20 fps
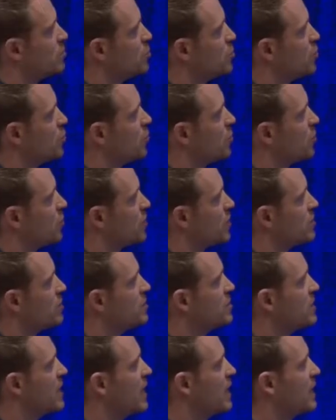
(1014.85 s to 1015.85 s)
to show you here
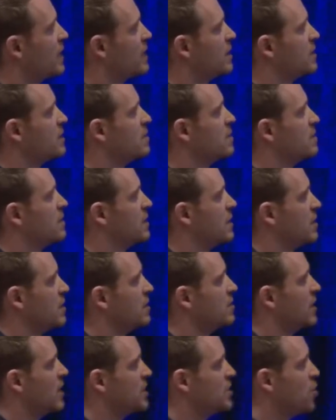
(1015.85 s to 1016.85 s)
today is the
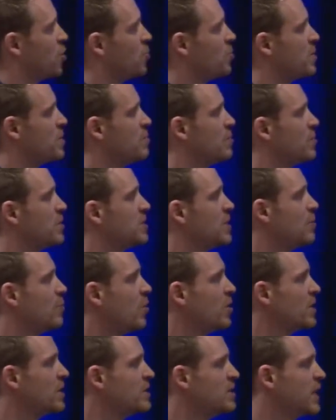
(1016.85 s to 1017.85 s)
diterpene
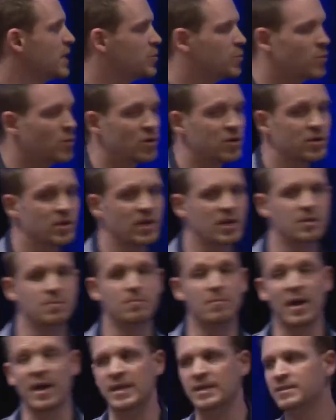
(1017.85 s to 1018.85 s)
metabolic network in
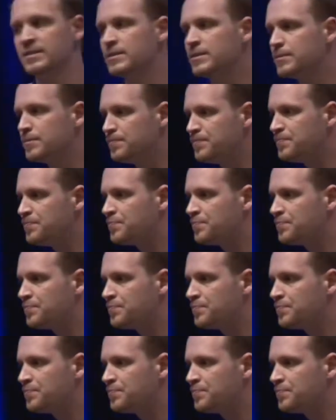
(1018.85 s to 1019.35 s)
maize.